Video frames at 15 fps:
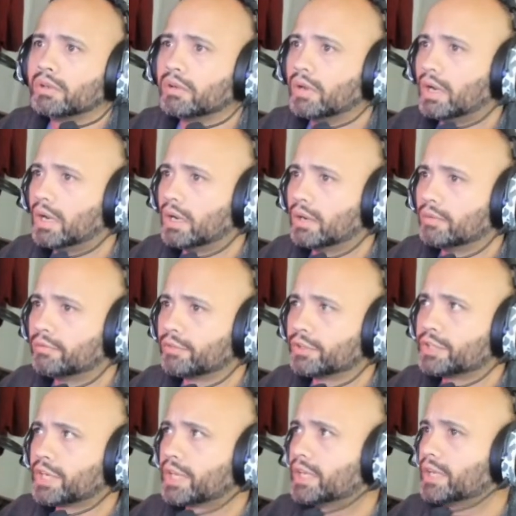for
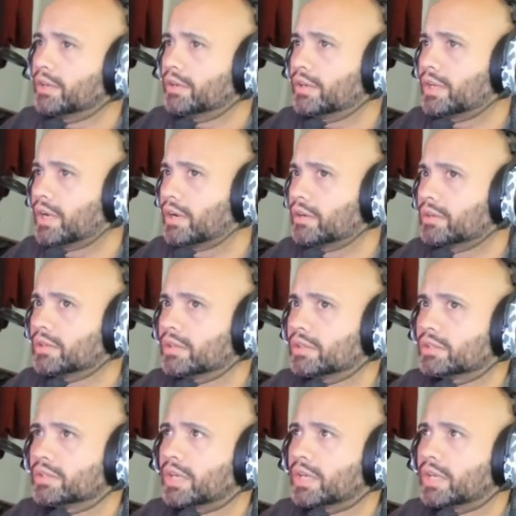checking out your characters.